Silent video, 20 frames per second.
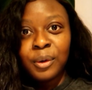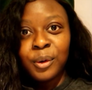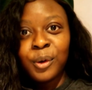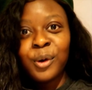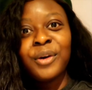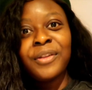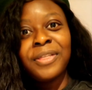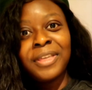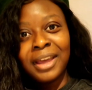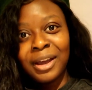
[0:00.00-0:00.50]

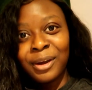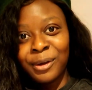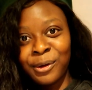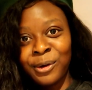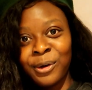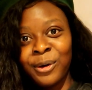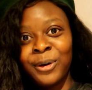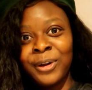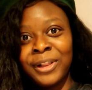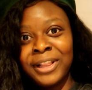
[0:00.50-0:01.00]
all the
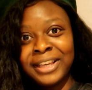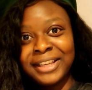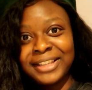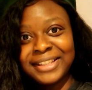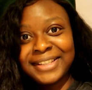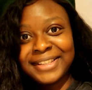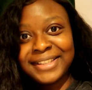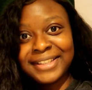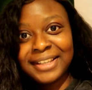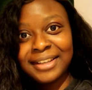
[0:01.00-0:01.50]

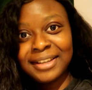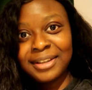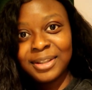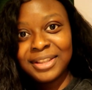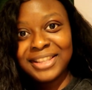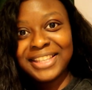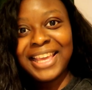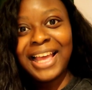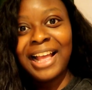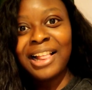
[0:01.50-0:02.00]
alcoholics,
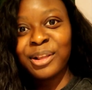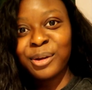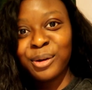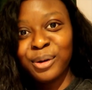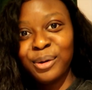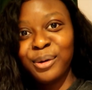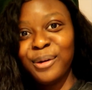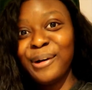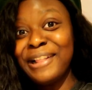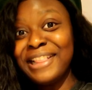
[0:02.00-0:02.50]
the
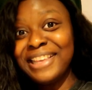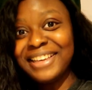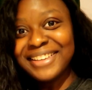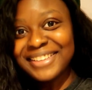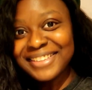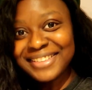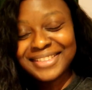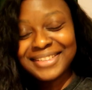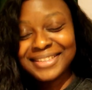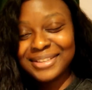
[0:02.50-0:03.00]

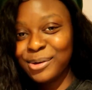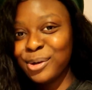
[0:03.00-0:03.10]
alcoholics,